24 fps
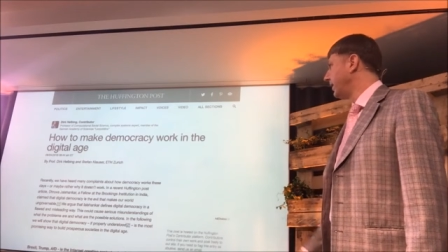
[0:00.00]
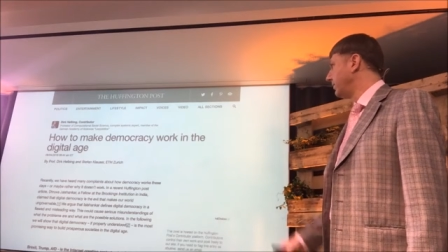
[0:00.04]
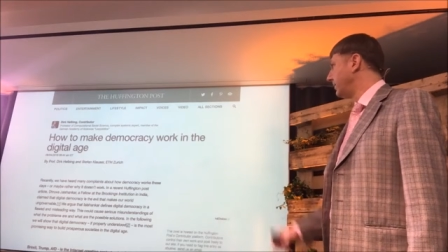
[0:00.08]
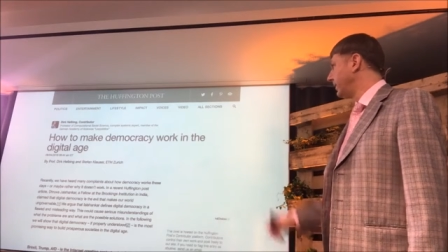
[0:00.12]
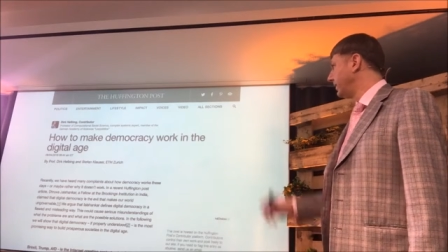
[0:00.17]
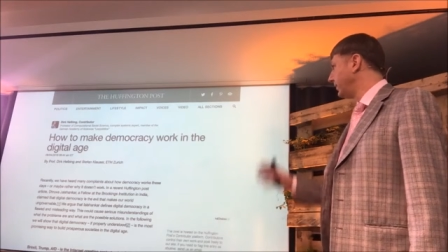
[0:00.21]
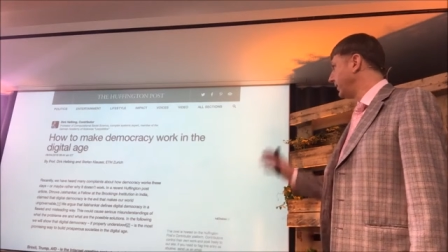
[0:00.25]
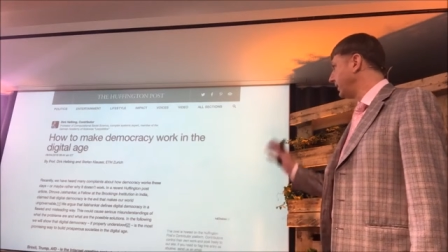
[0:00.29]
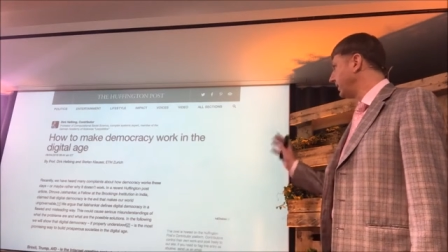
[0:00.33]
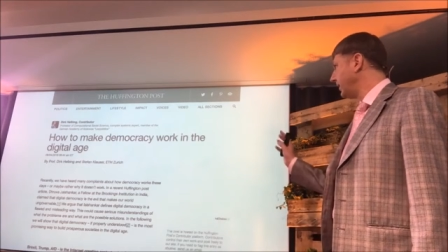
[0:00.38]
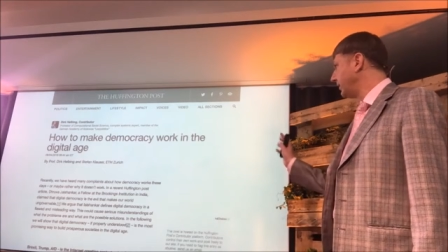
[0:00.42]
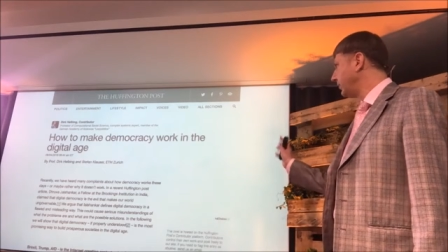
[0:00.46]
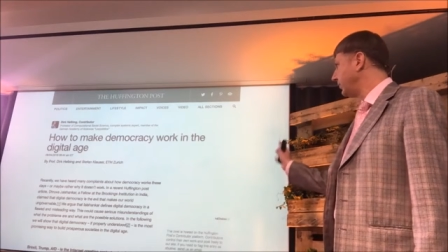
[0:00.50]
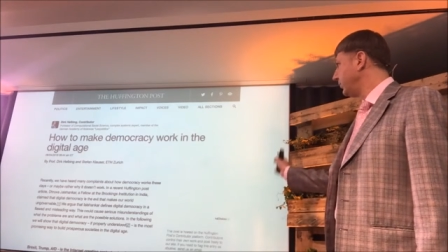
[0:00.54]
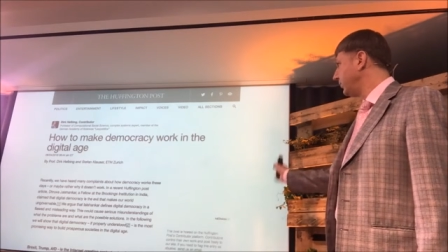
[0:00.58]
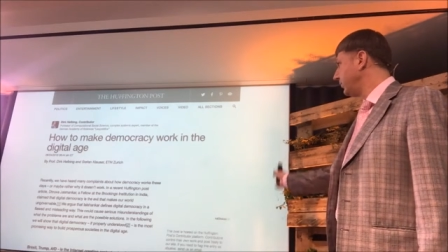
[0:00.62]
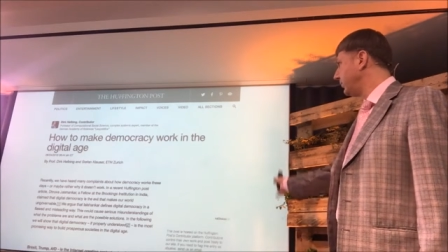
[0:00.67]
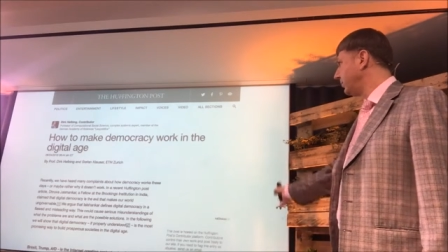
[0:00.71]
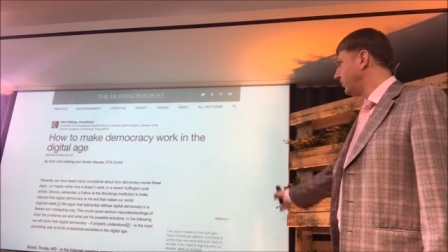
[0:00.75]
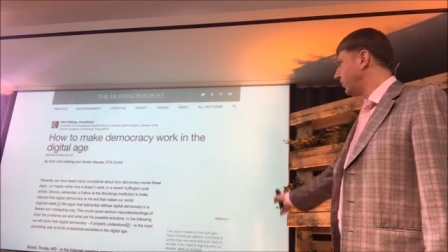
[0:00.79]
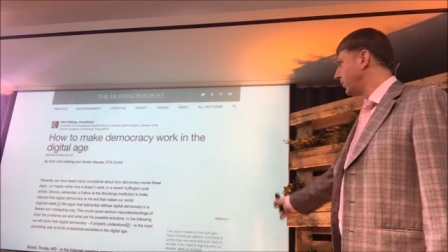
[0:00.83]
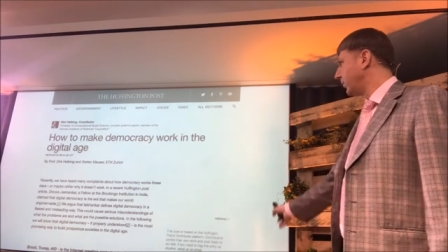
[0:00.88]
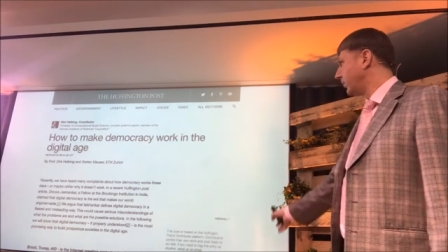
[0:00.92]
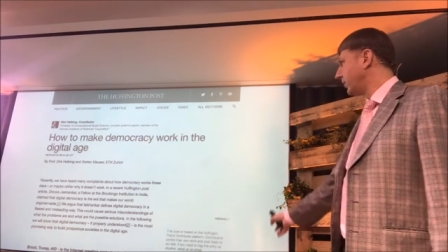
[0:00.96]
But we can
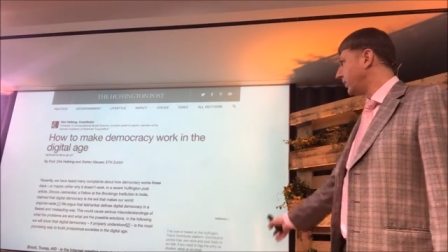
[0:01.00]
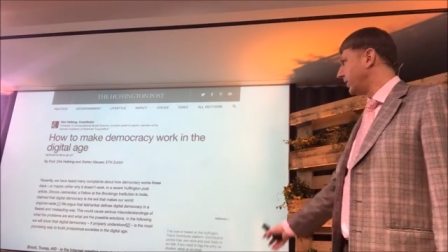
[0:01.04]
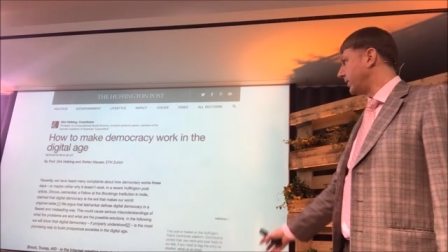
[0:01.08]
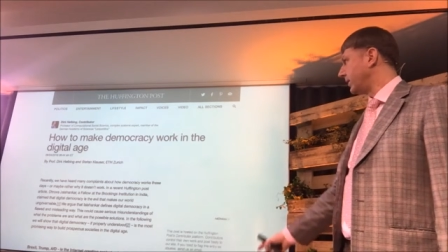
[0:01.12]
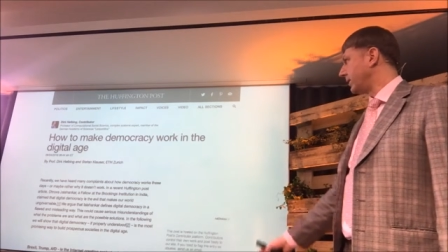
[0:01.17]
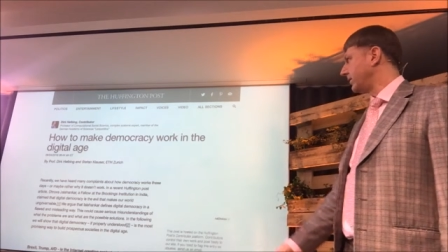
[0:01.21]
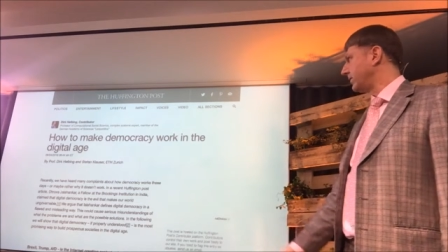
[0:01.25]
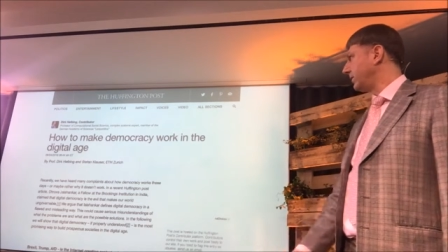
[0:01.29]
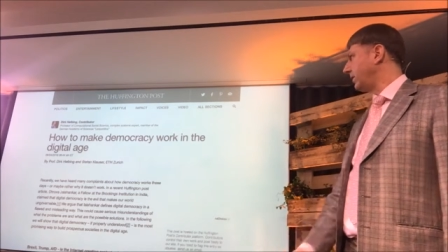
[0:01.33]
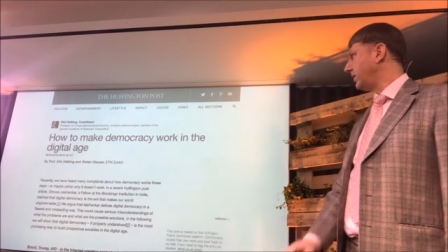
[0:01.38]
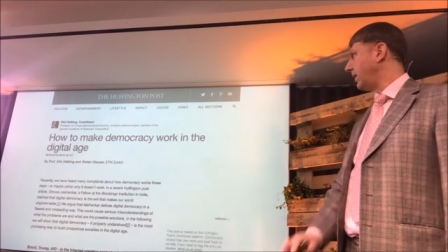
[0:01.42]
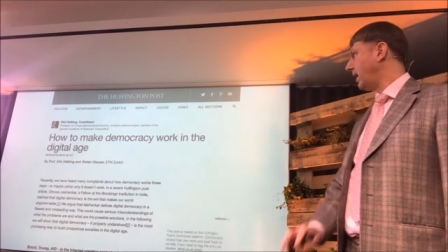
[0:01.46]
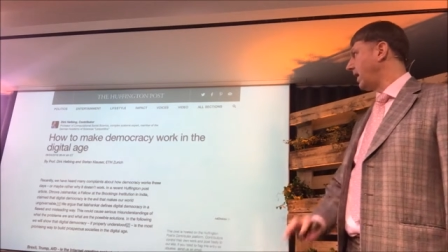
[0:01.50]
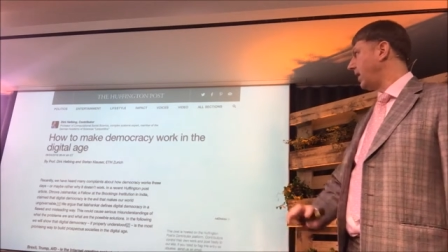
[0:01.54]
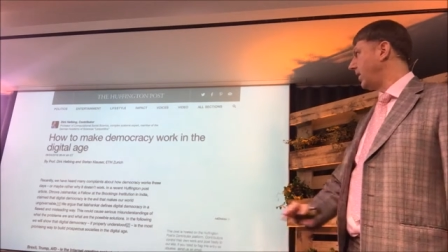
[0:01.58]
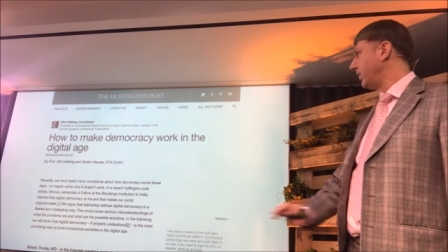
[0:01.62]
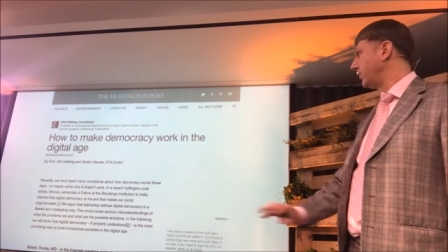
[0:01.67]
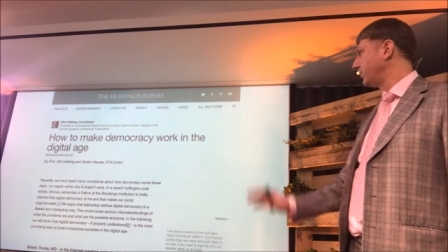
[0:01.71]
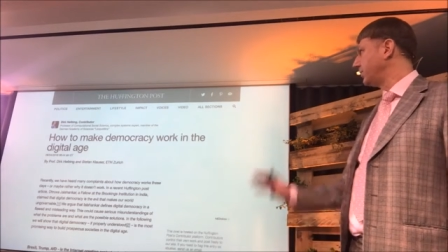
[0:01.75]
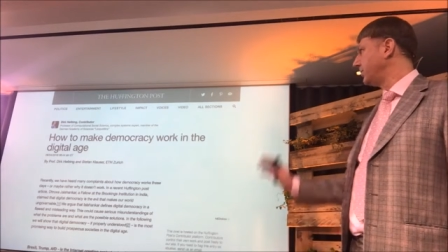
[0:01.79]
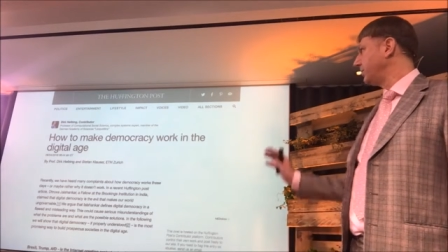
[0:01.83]
do more. So how